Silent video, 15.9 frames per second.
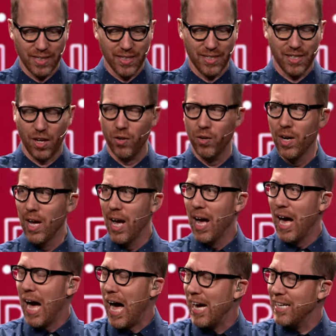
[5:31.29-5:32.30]
And so
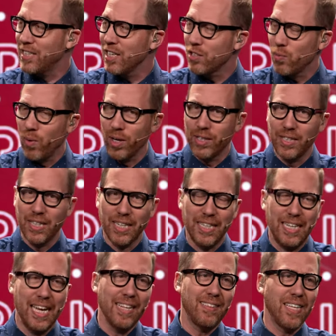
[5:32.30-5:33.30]
I just wanted to
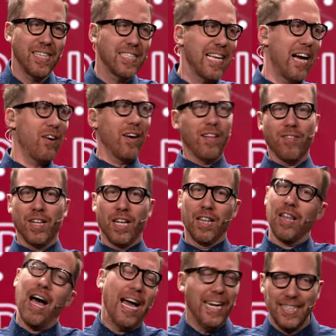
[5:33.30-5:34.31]
get this out in the
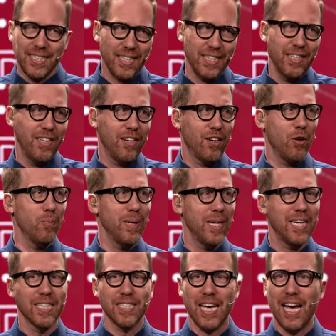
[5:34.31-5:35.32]
light, you know,
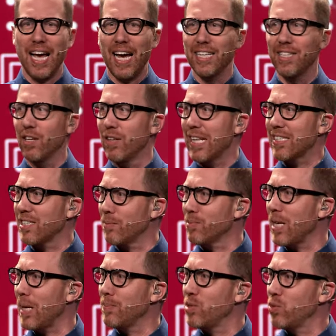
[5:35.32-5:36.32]
because I, I know that
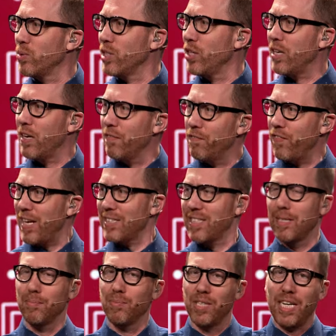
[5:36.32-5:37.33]
sometimes when you confess
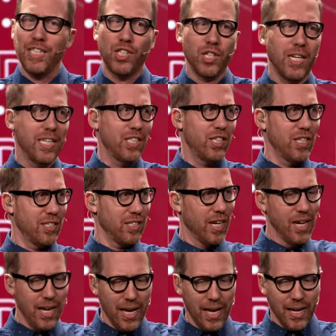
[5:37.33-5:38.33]
temptation, it just,
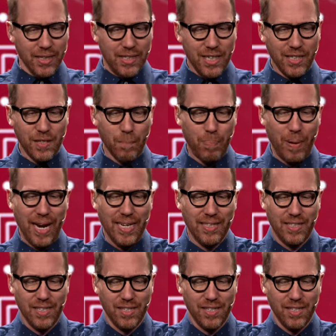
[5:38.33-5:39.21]
dissipates.